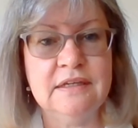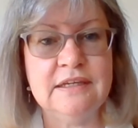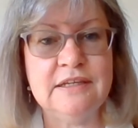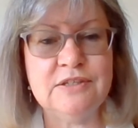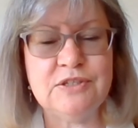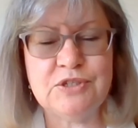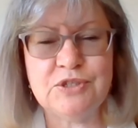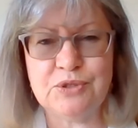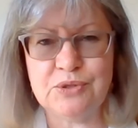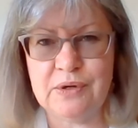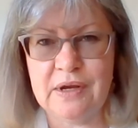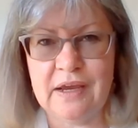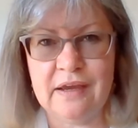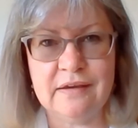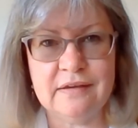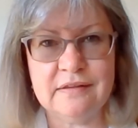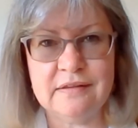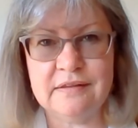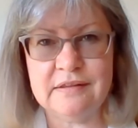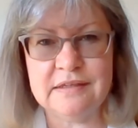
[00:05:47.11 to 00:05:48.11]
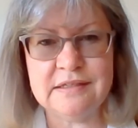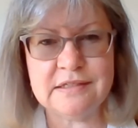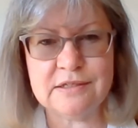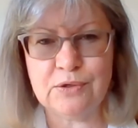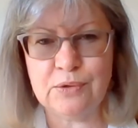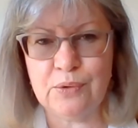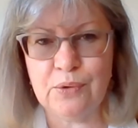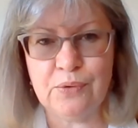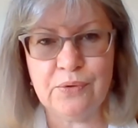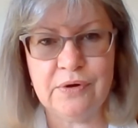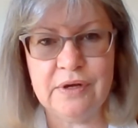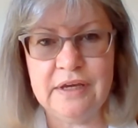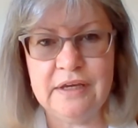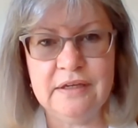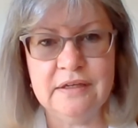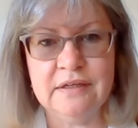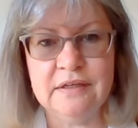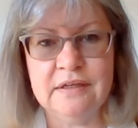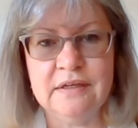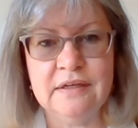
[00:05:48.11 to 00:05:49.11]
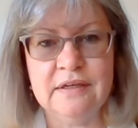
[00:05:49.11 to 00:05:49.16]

His strength, His glory.